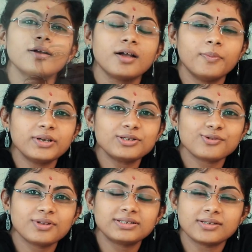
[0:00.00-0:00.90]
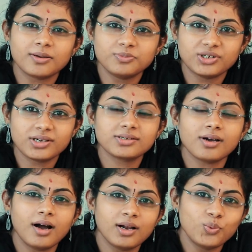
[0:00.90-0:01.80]
Coming to the subject,
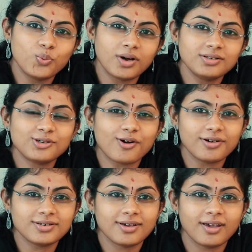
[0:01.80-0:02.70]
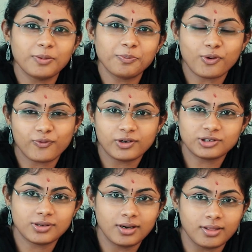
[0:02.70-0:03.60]
advanced auditing and
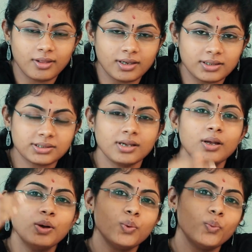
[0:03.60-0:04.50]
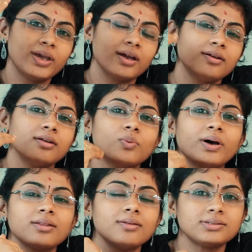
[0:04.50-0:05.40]
professional ethics. We can
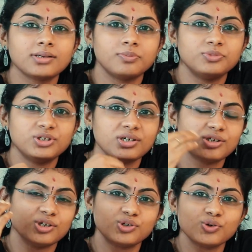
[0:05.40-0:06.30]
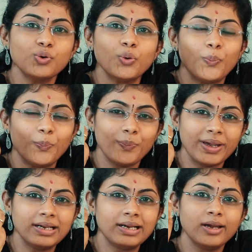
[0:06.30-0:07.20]
divide the subject into
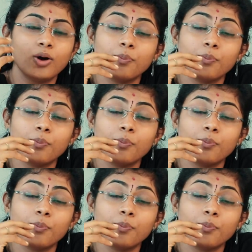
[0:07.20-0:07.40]
mainly or